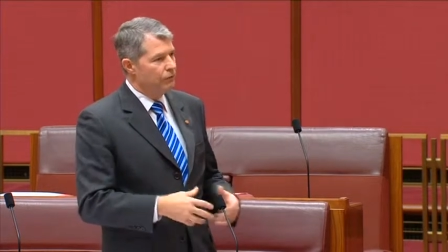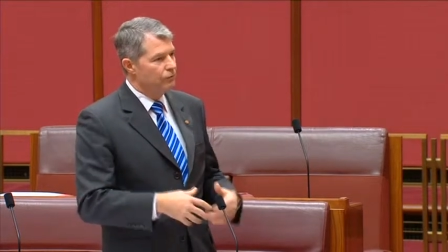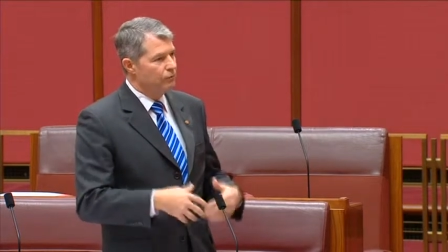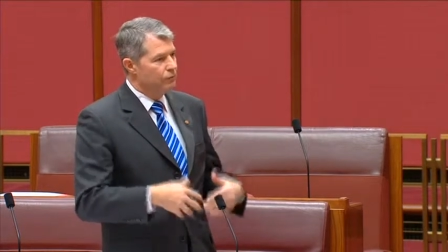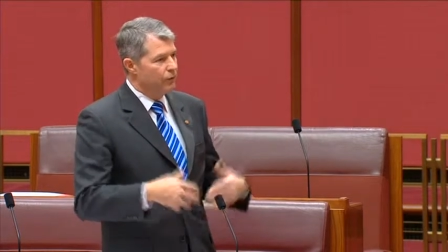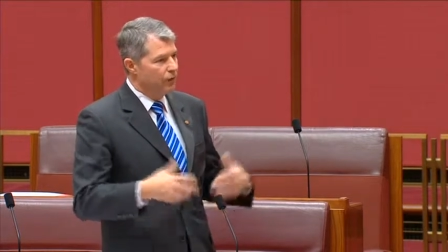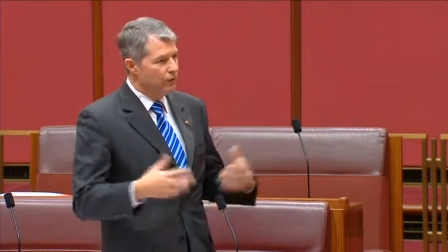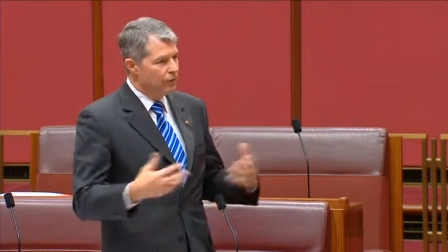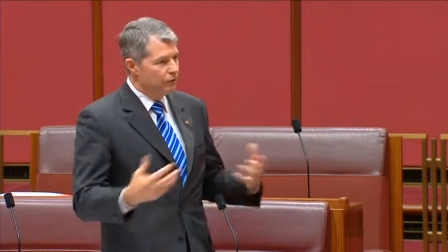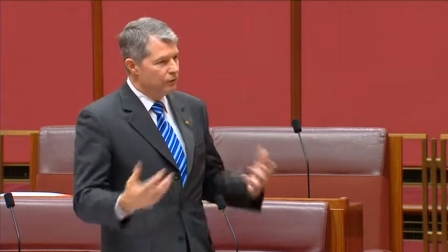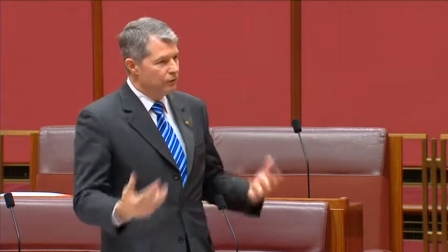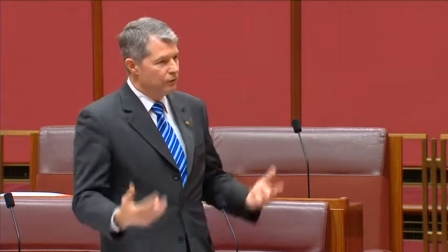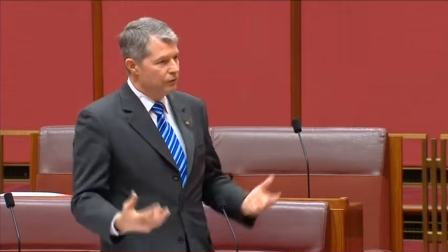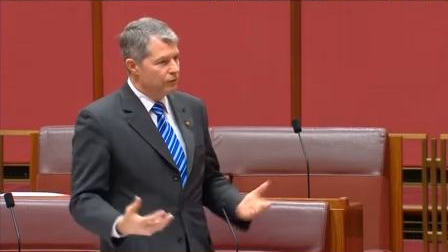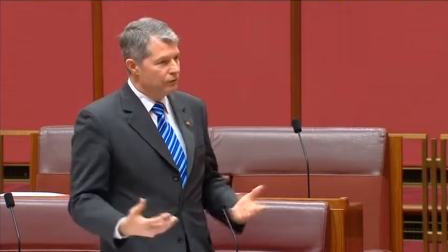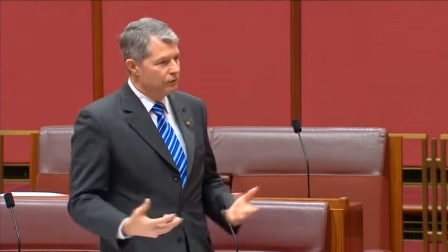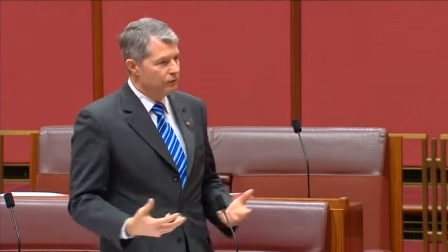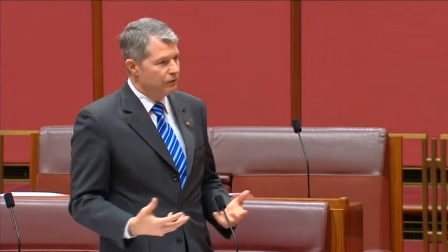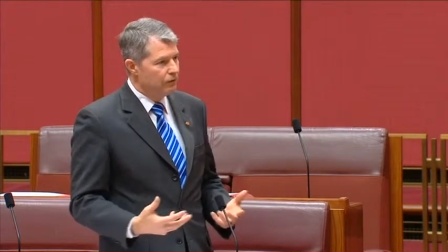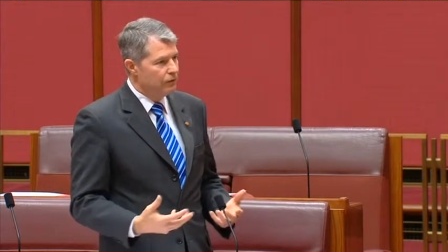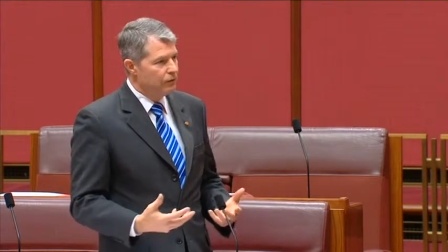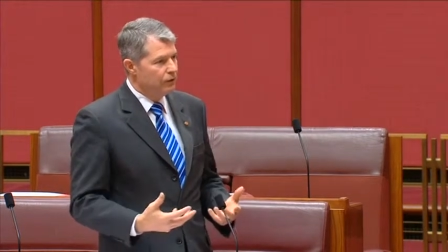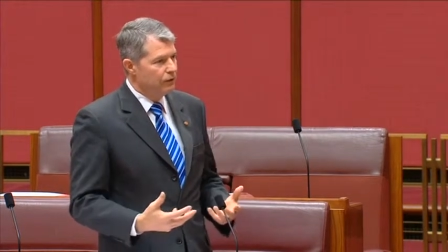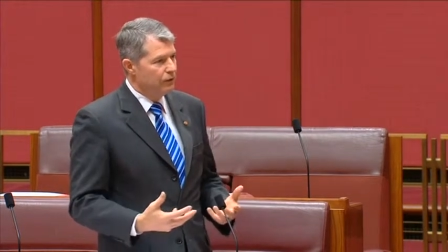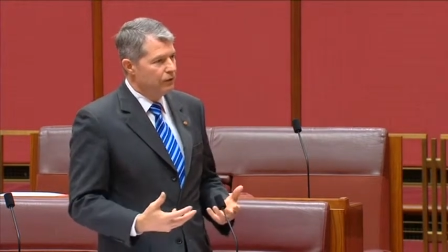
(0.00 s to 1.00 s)

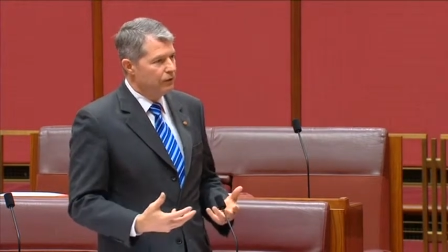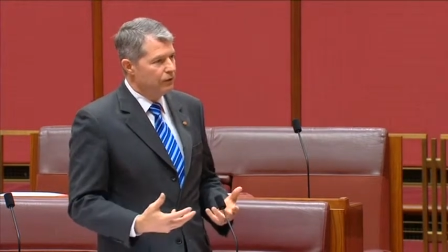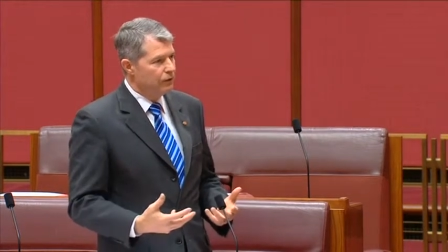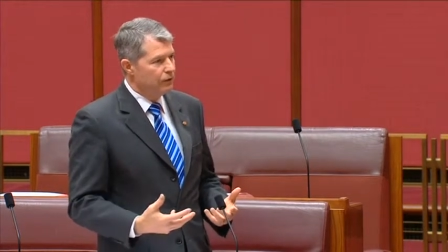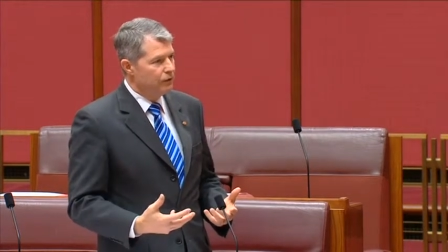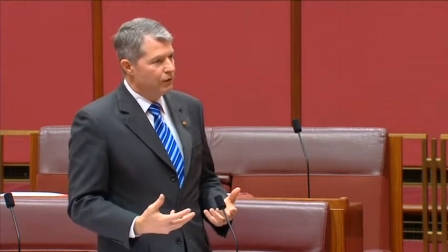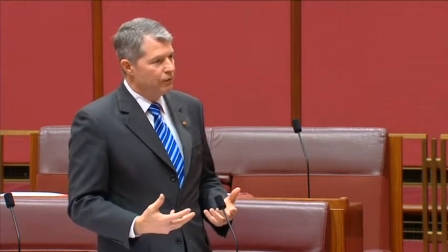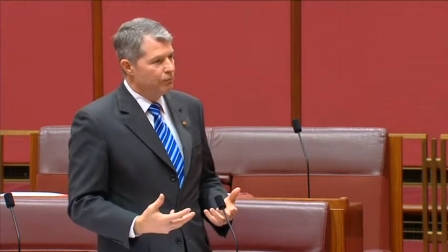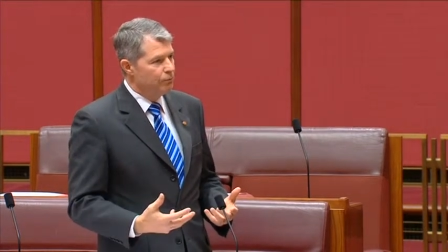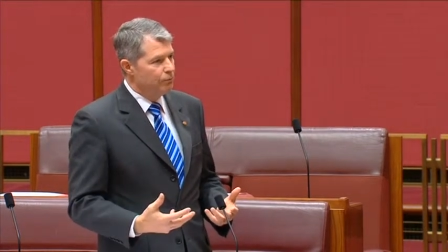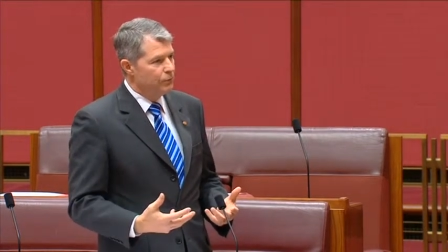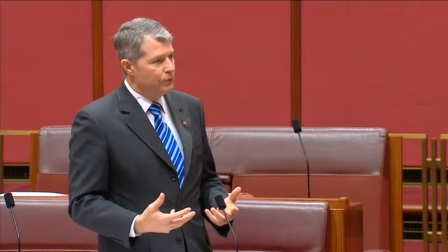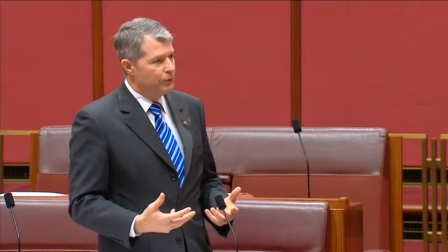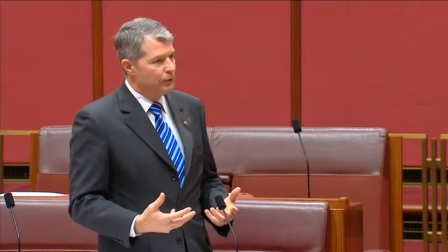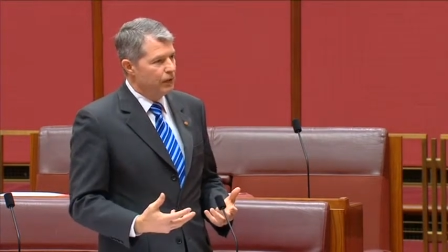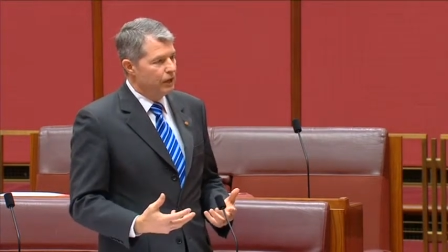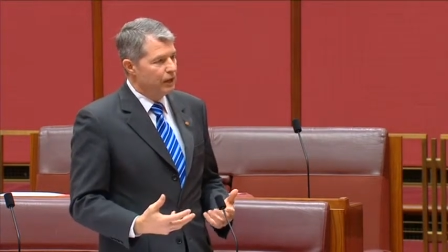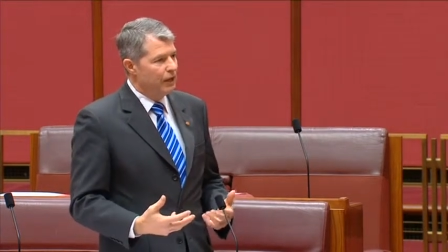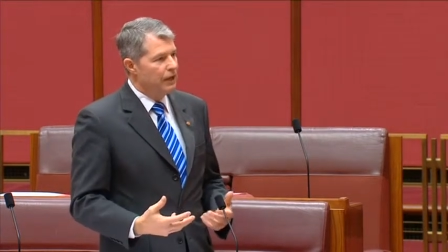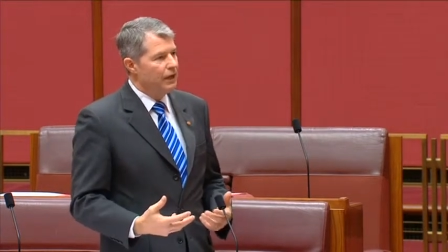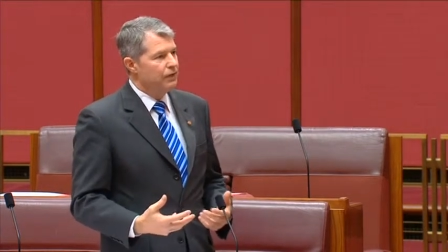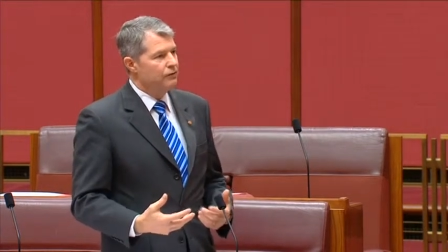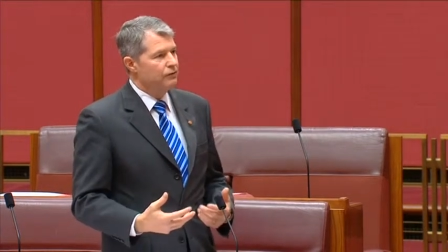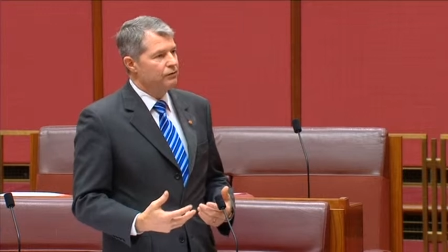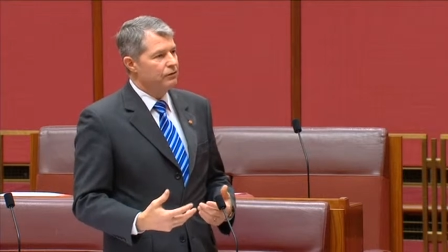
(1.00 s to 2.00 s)
advising the government,
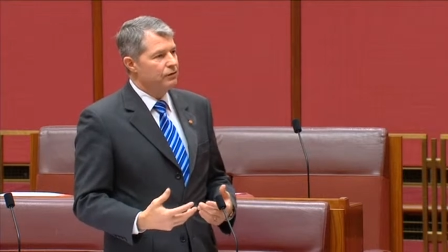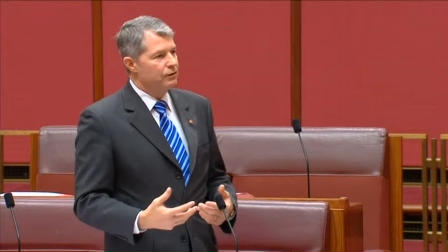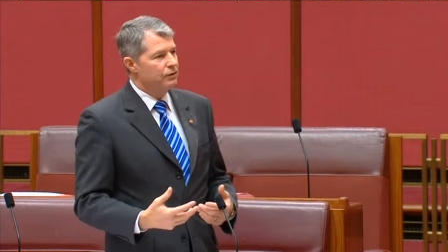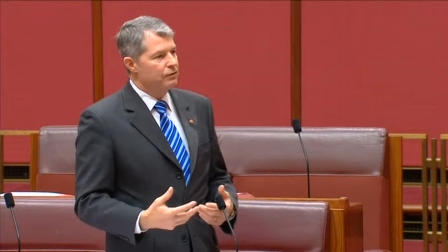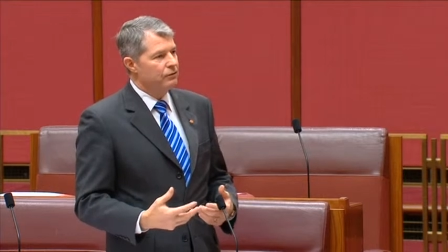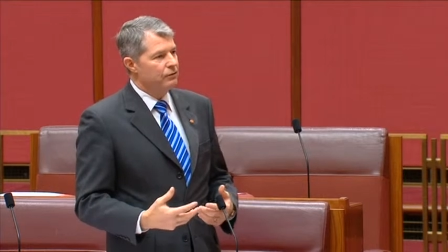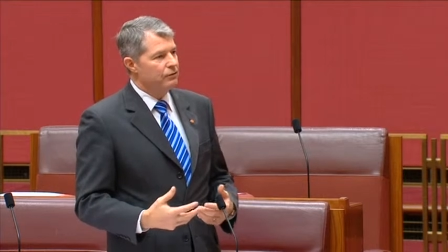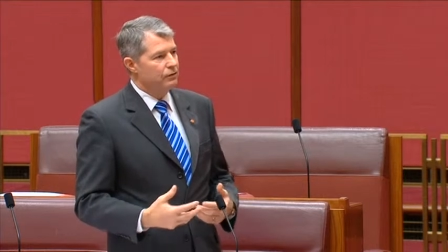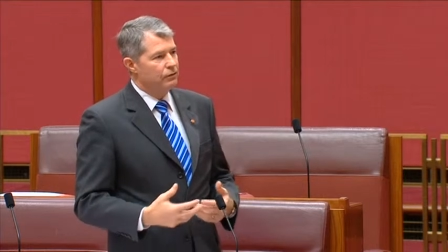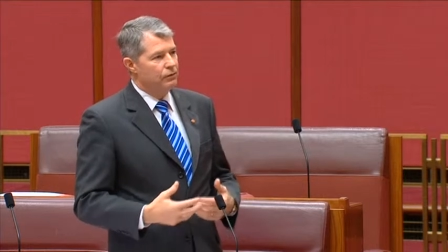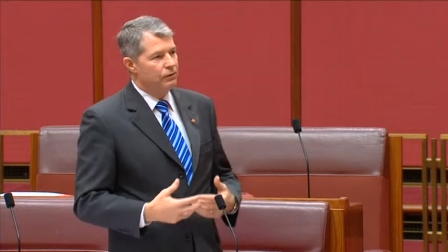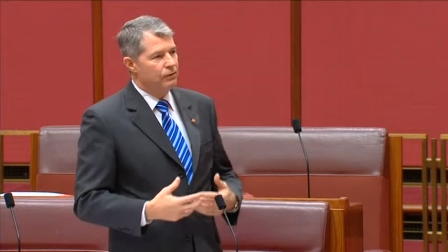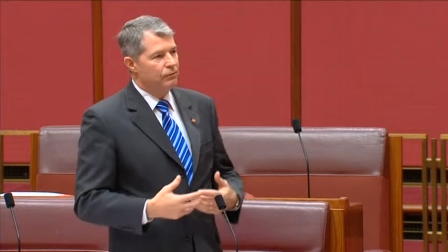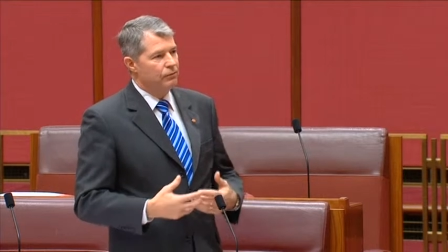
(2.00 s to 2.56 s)
asking